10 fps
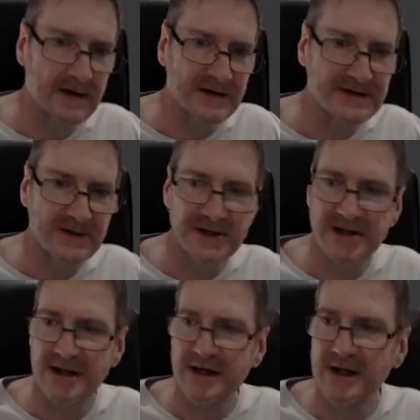And this one
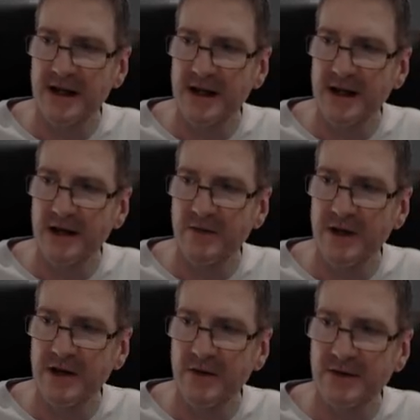down here
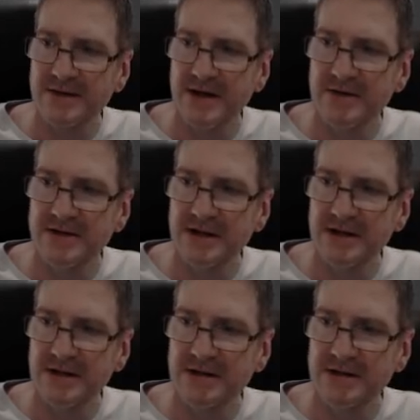we also
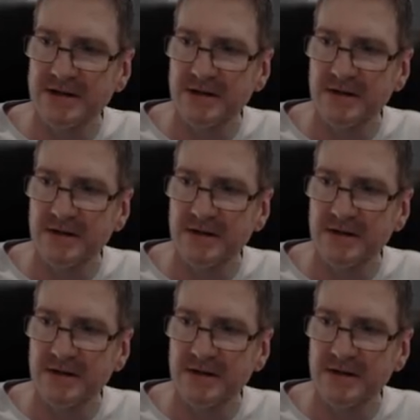did.